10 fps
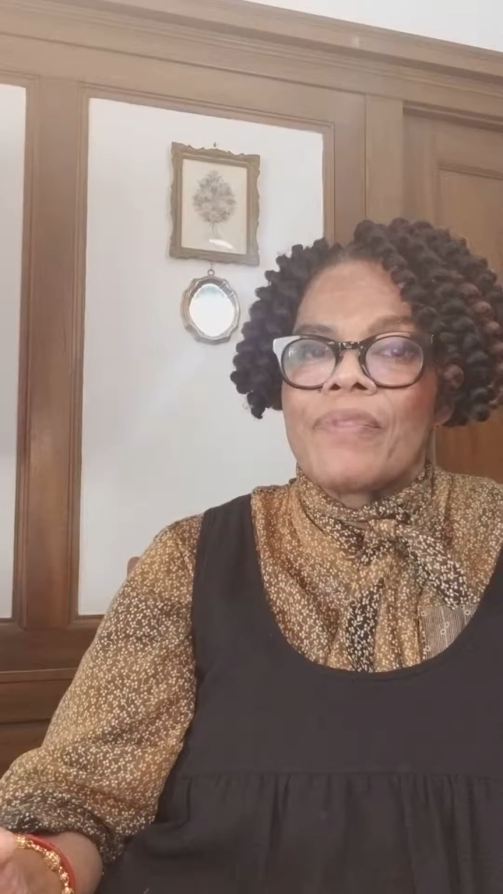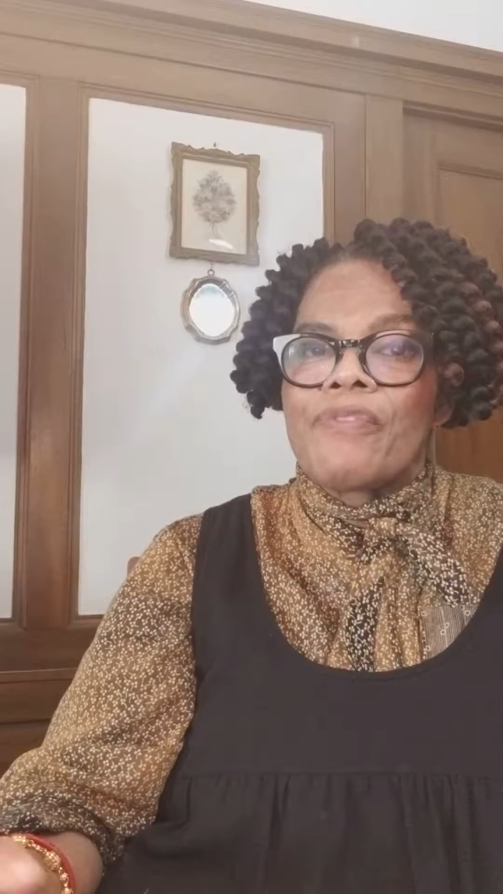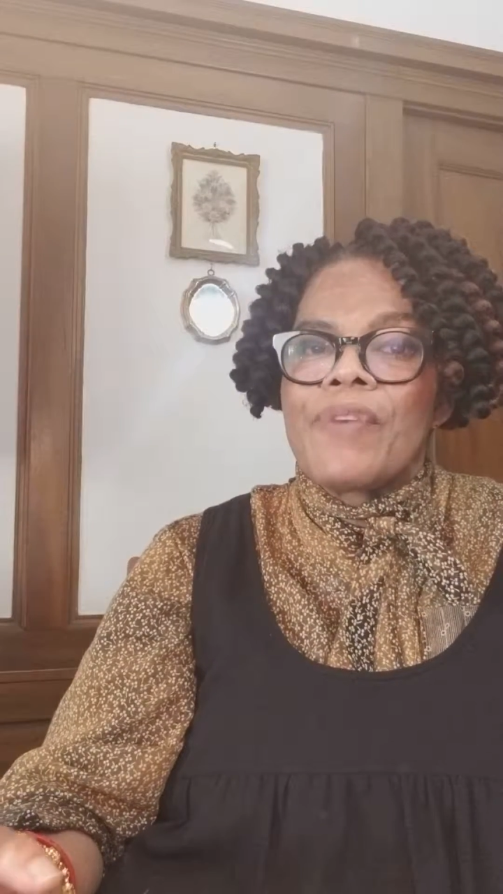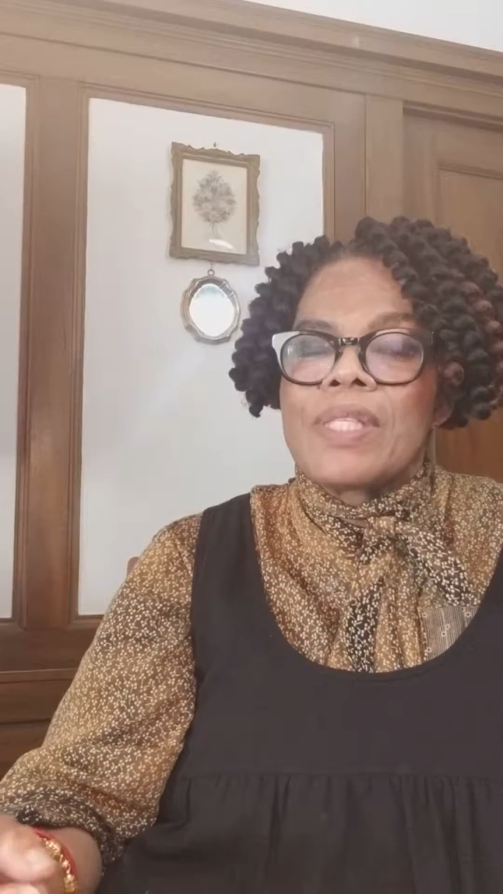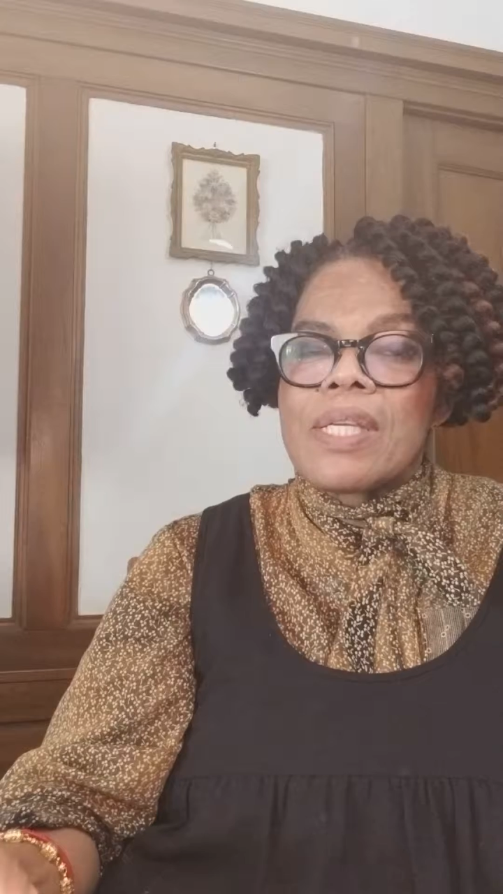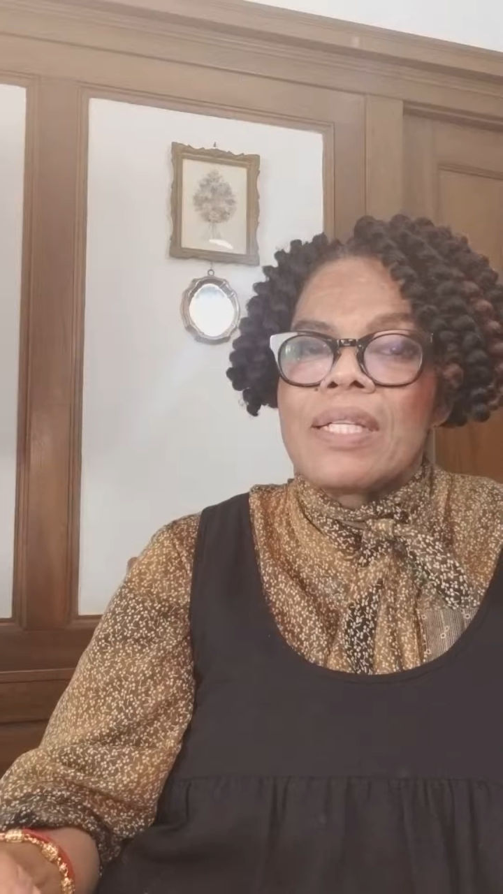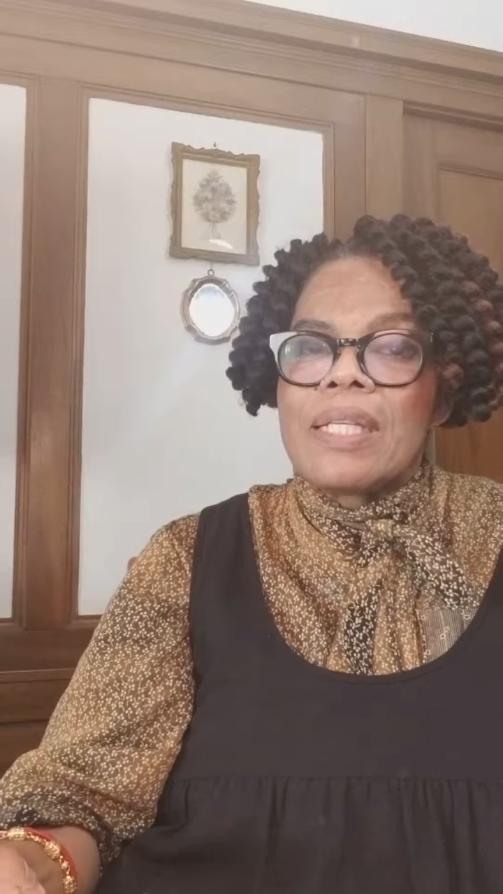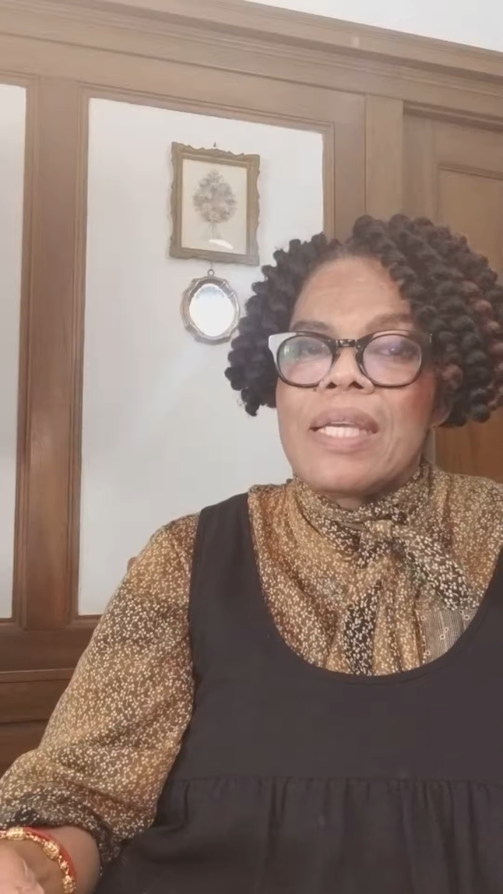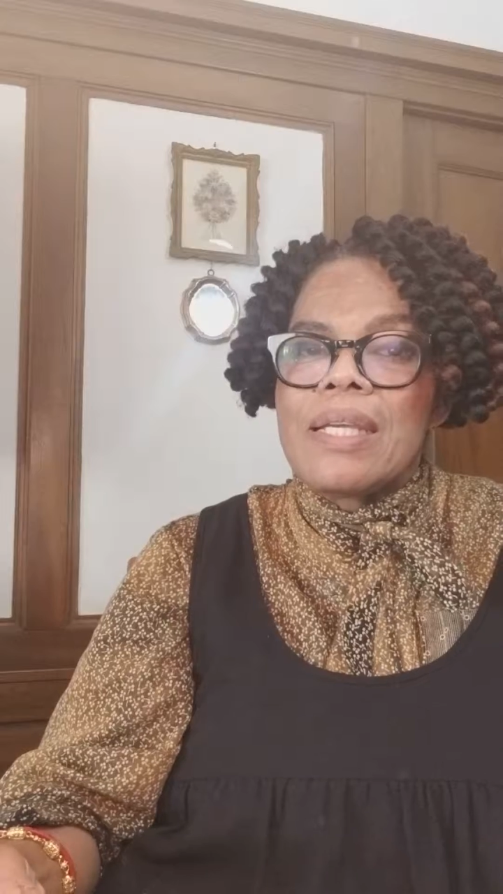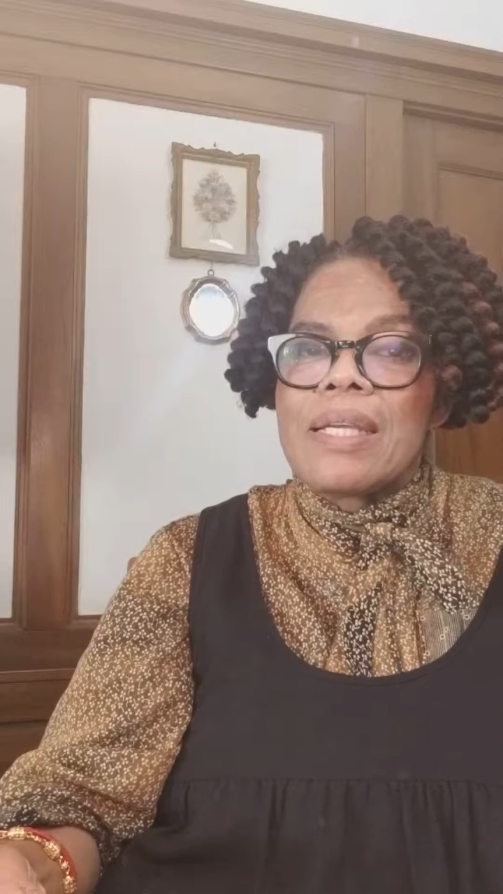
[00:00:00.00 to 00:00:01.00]

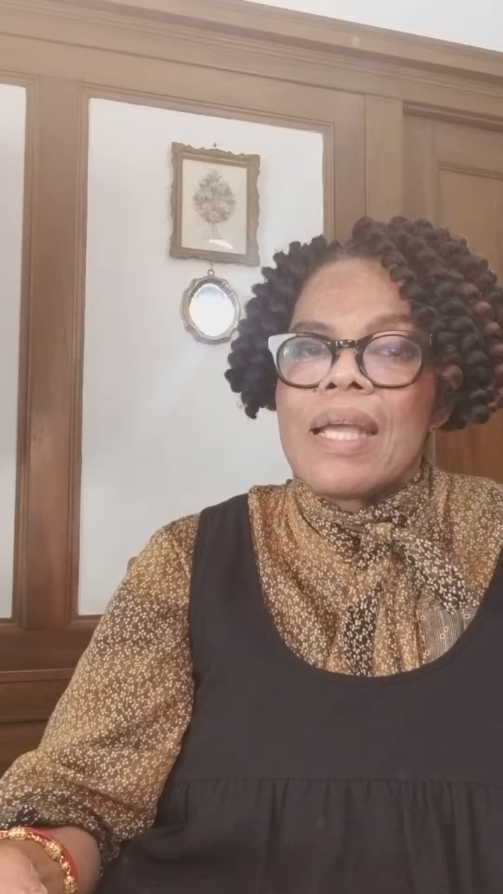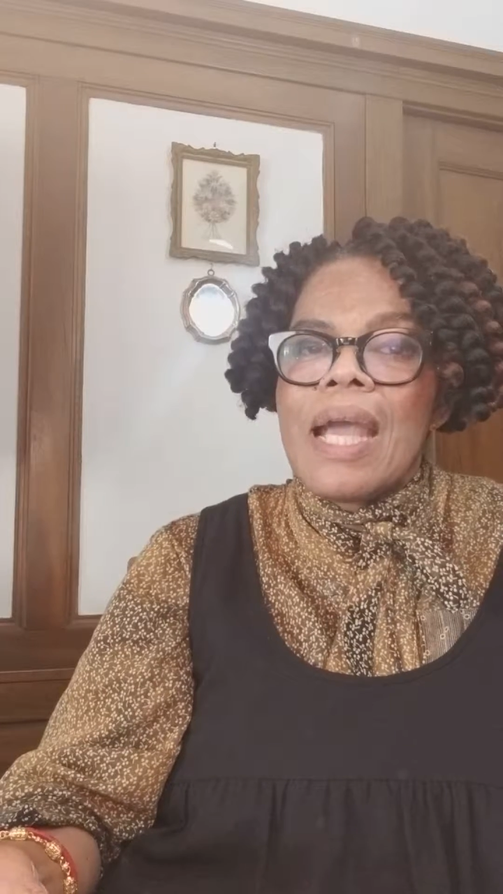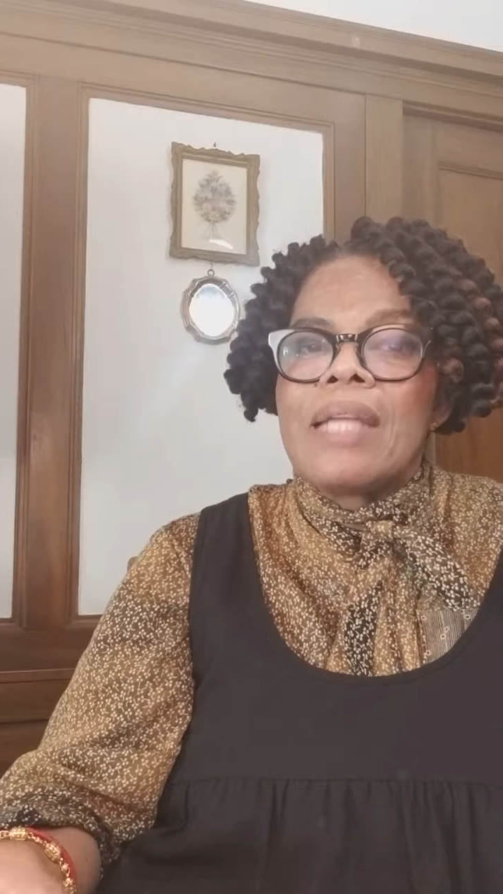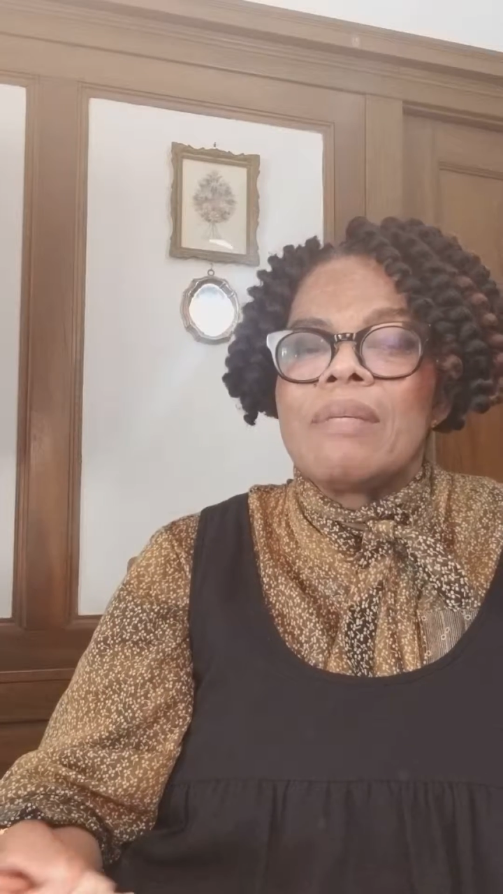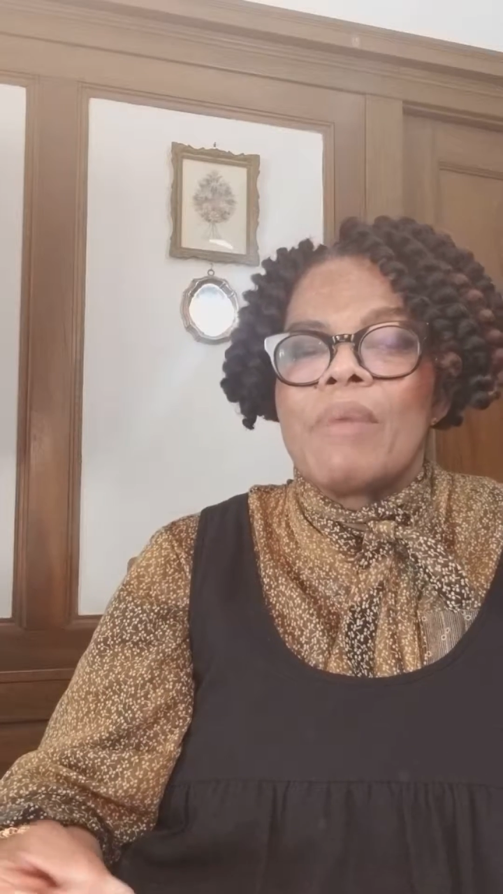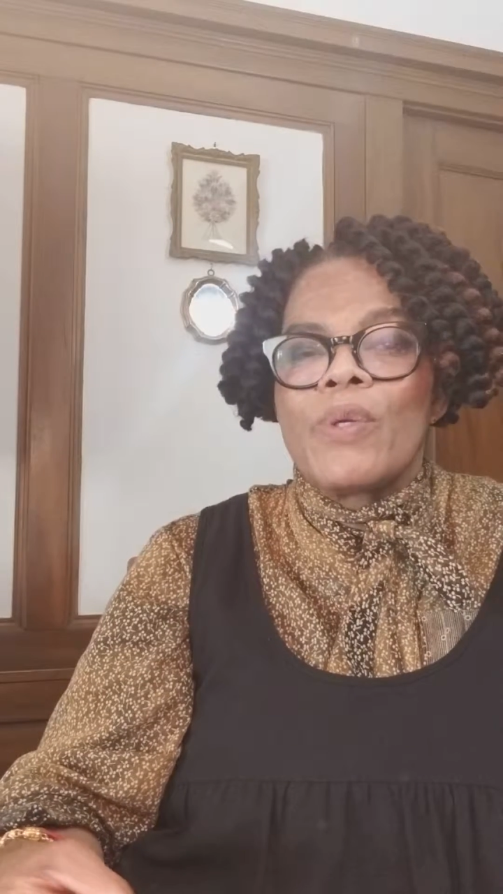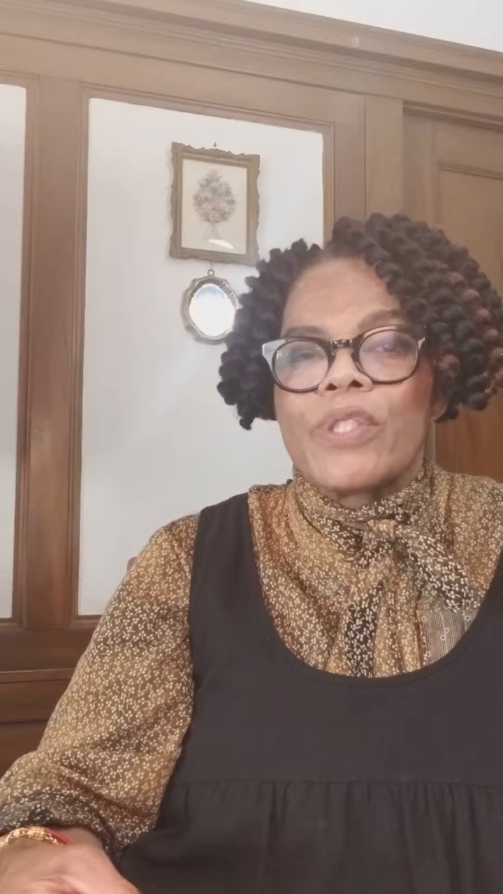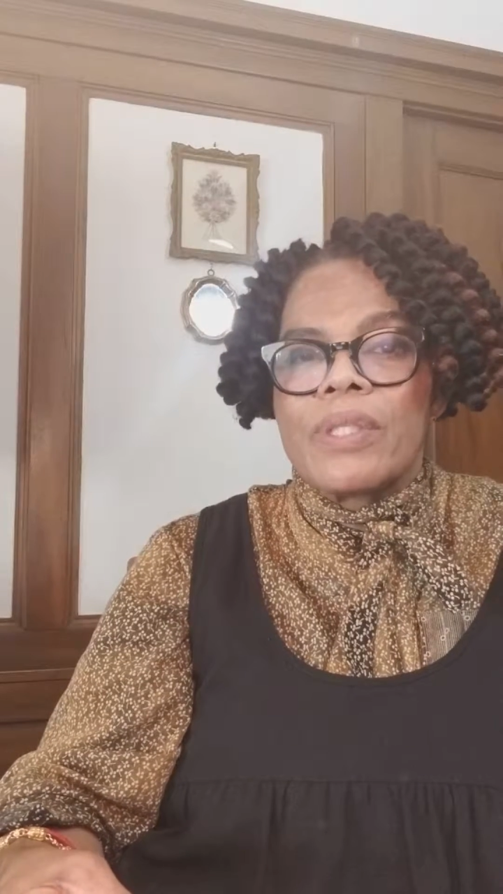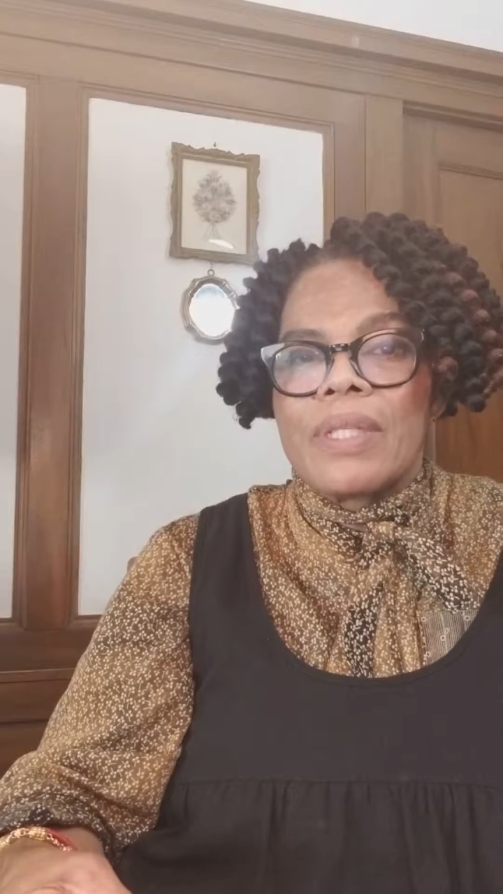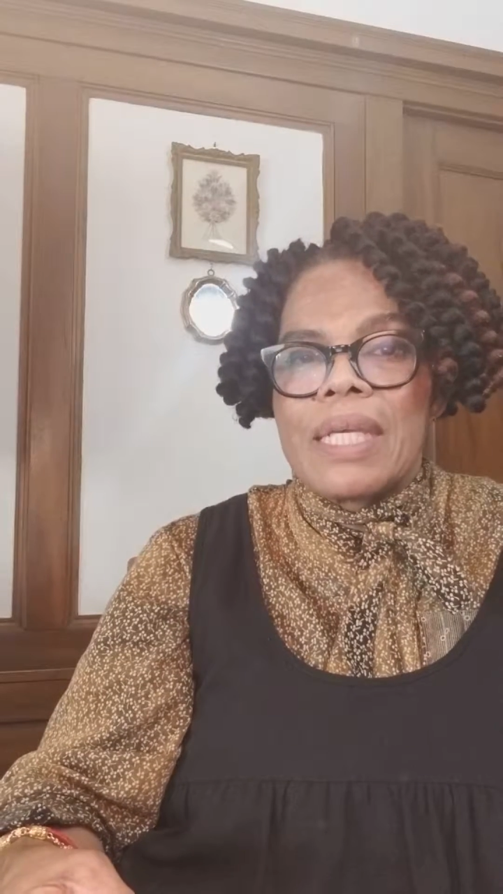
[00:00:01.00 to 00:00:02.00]
physically and
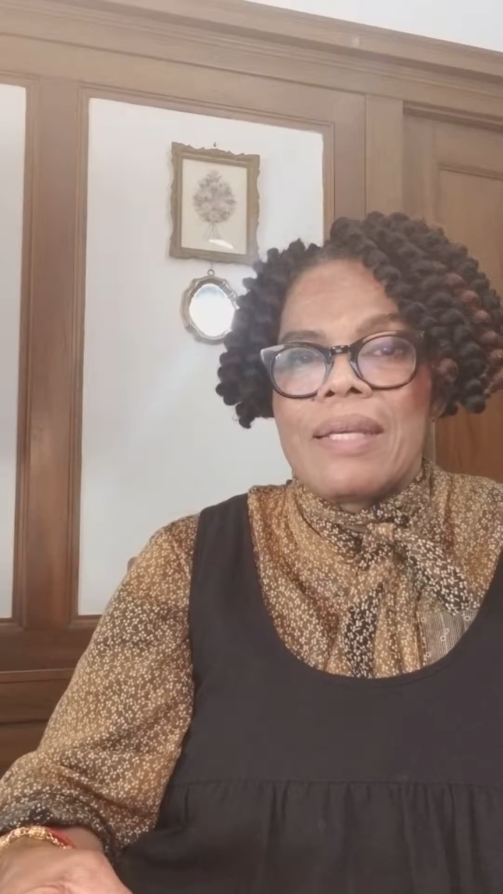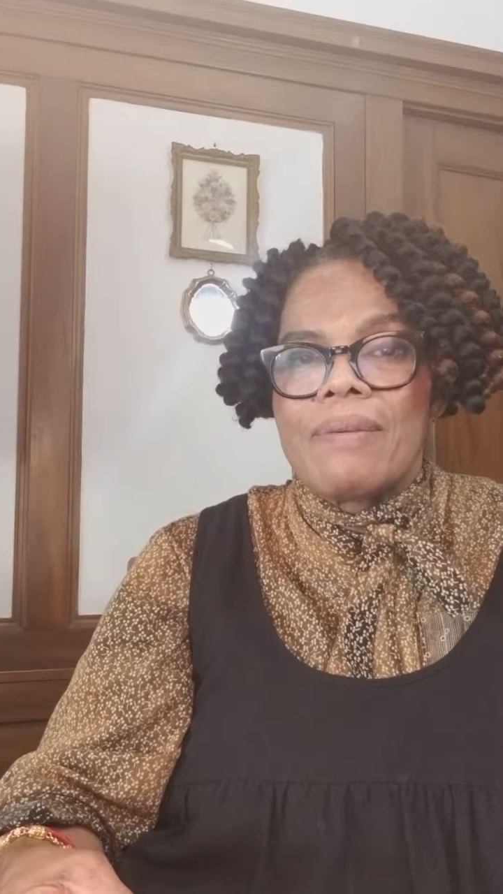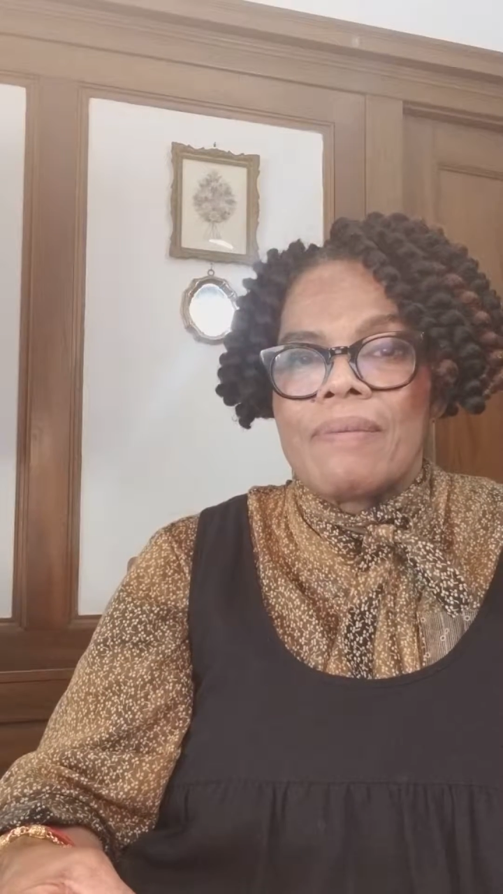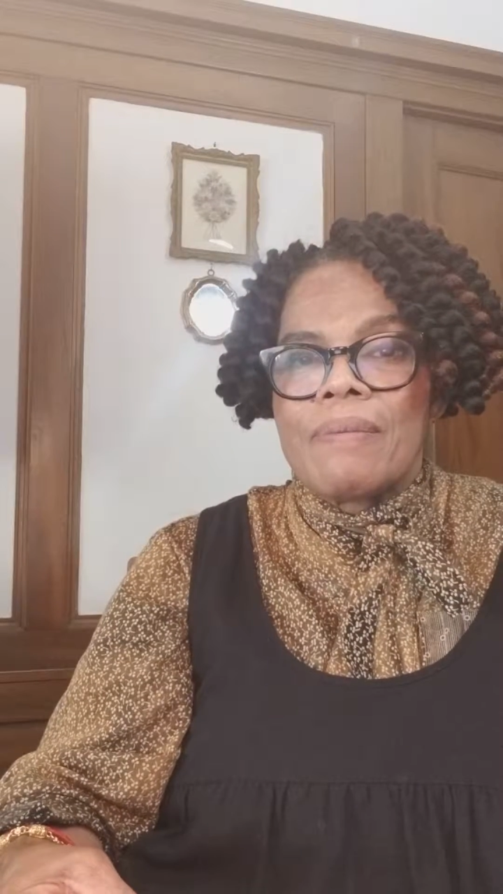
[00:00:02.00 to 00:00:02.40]
emotionally.